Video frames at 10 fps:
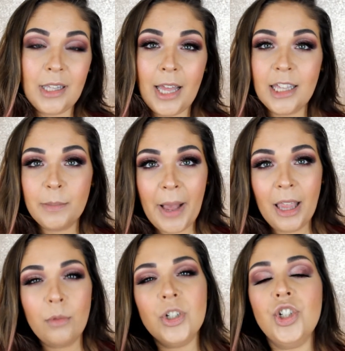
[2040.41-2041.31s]
that this
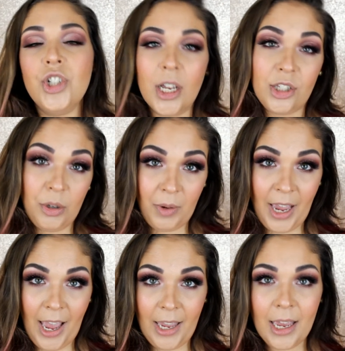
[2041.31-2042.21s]
palette was just
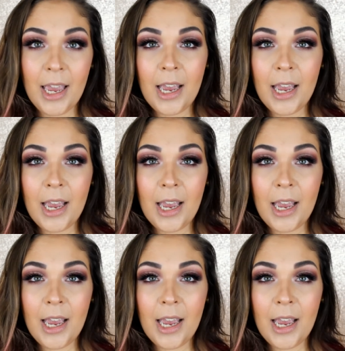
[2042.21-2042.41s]
okay.